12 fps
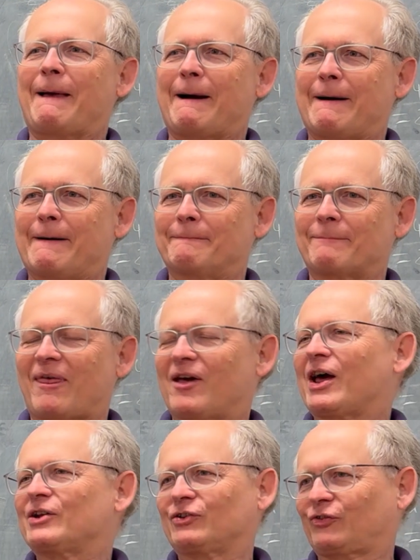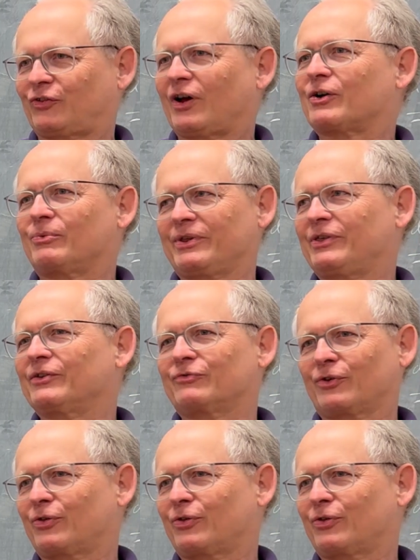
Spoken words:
And I just stuck with it for